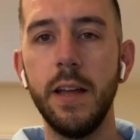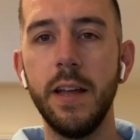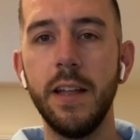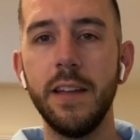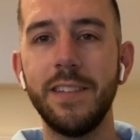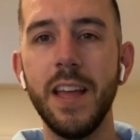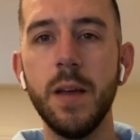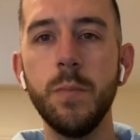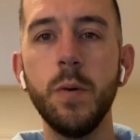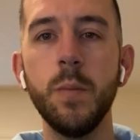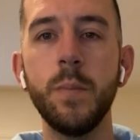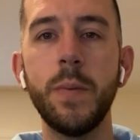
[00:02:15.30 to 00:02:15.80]

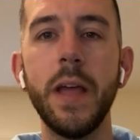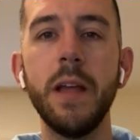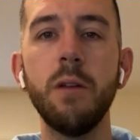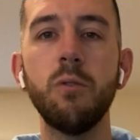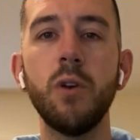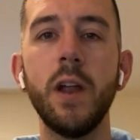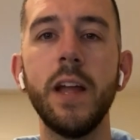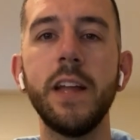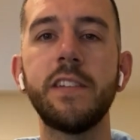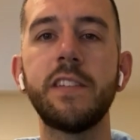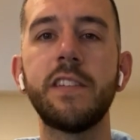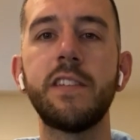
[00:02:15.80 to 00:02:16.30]
Tampa Bay
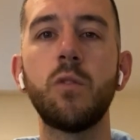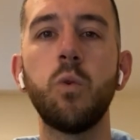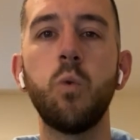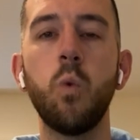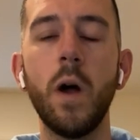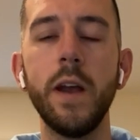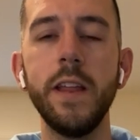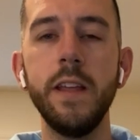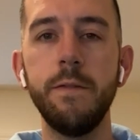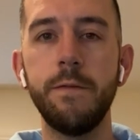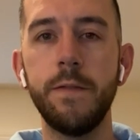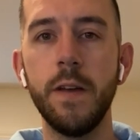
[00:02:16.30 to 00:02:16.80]
ranks
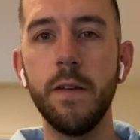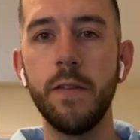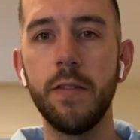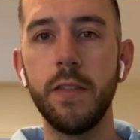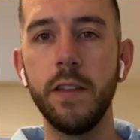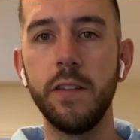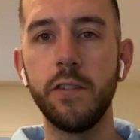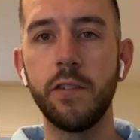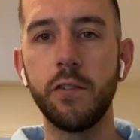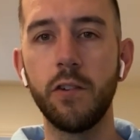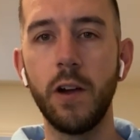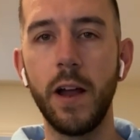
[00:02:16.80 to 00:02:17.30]
25th
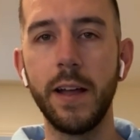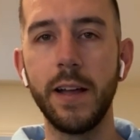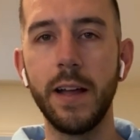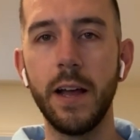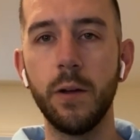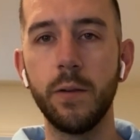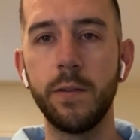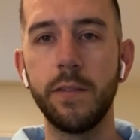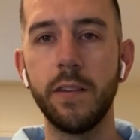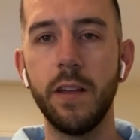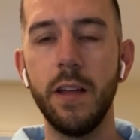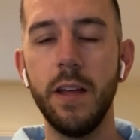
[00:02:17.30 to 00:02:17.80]
in
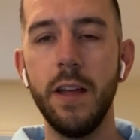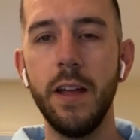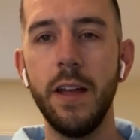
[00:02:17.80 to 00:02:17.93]
strikeouts,